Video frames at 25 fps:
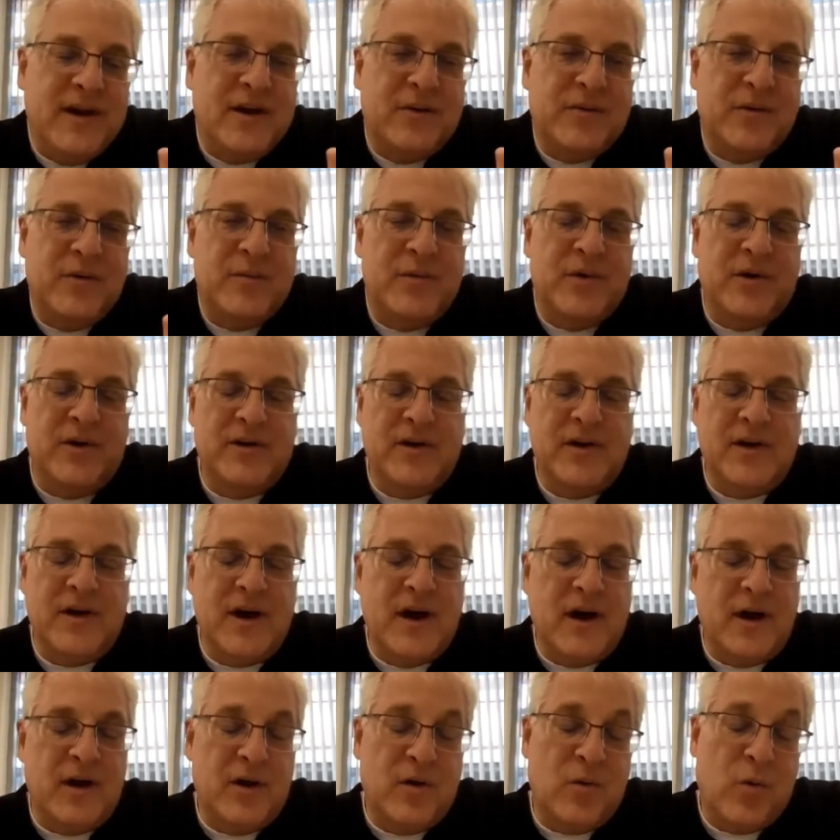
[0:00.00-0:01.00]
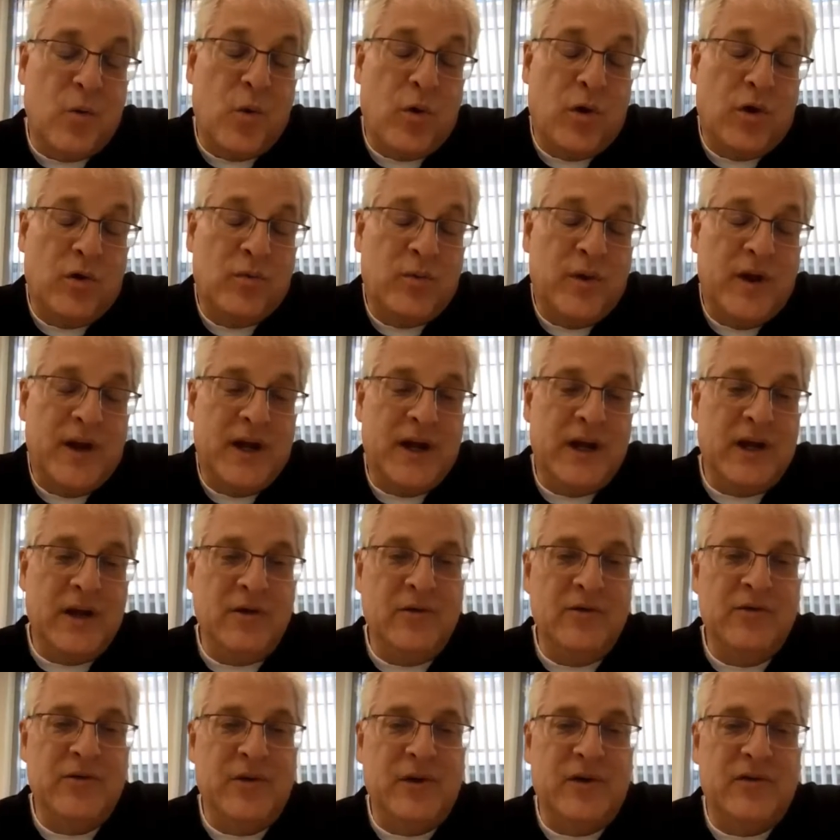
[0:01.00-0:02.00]
We built an award-winning
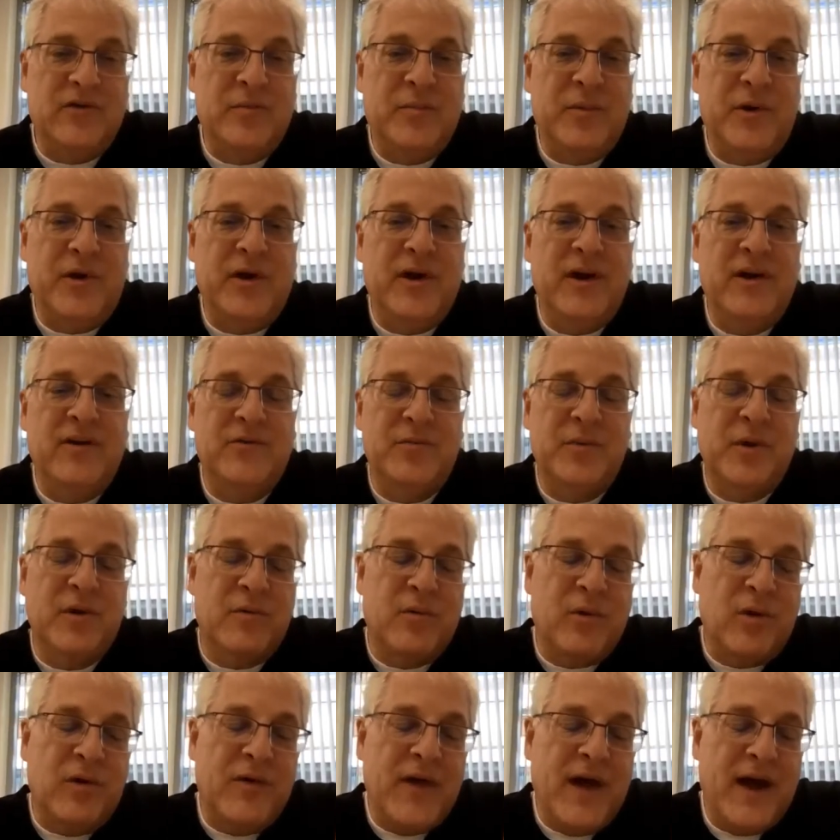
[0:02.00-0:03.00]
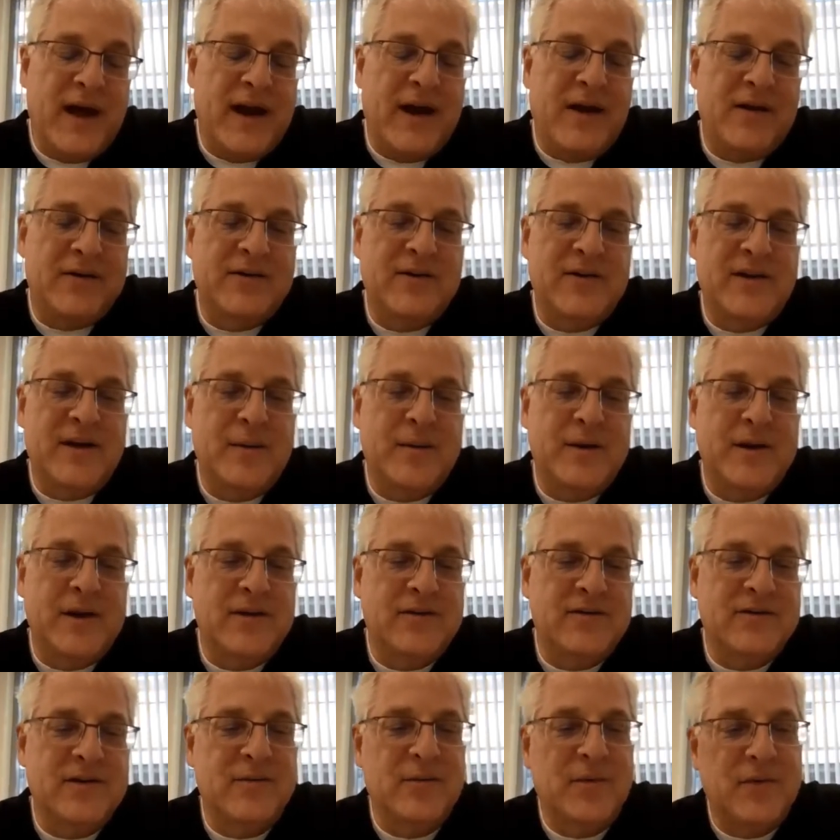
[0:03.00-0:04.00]
user experience. We rolled that out to them, and they
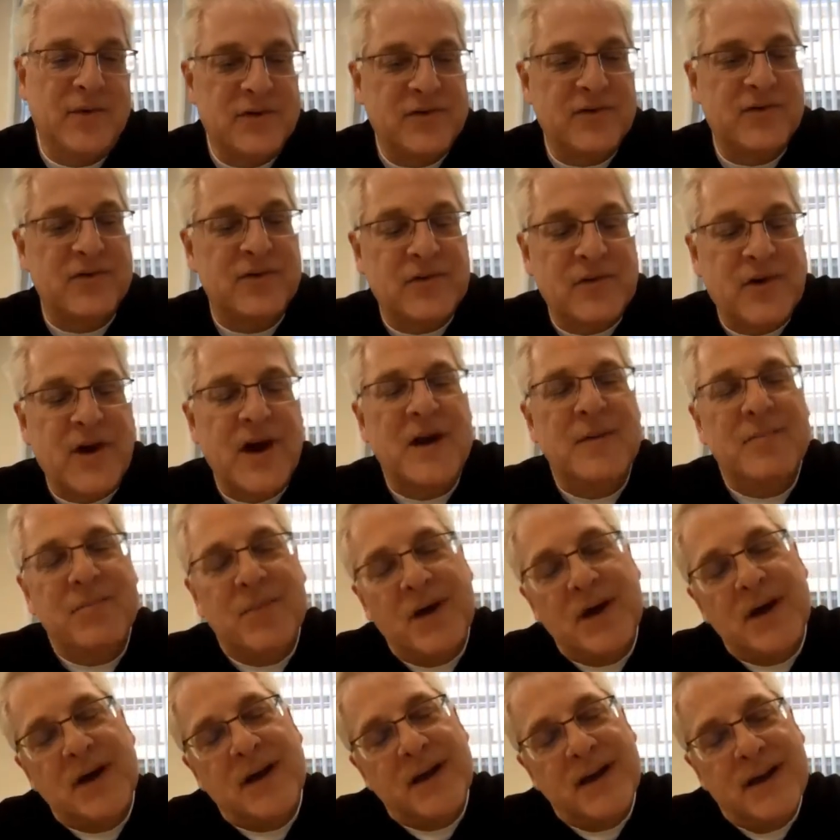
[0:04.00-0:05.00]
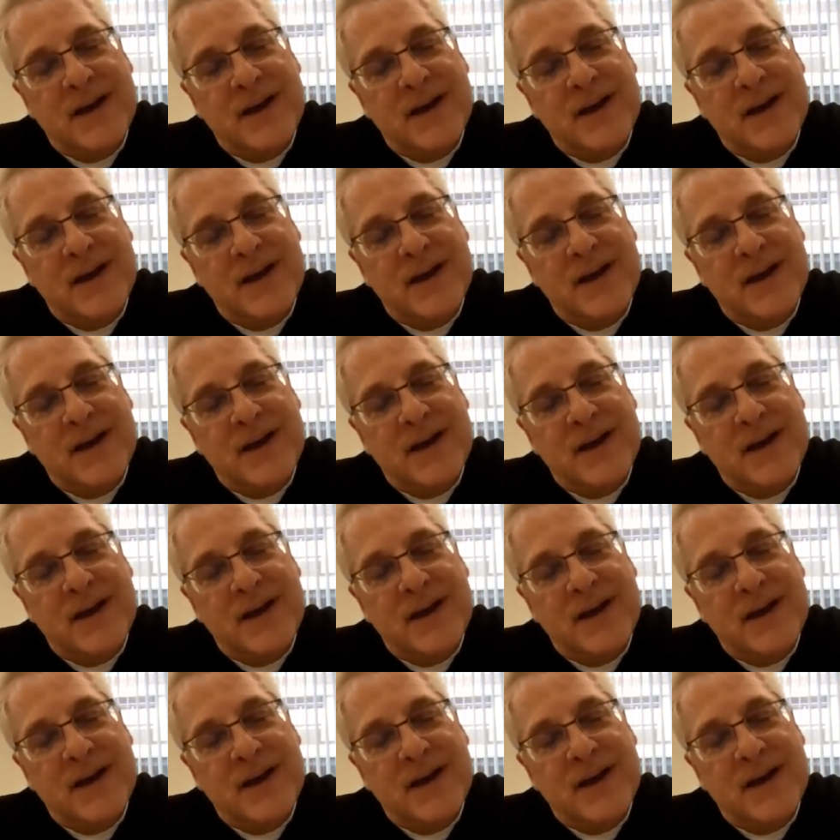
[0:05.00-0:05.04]
said, well, this is great, but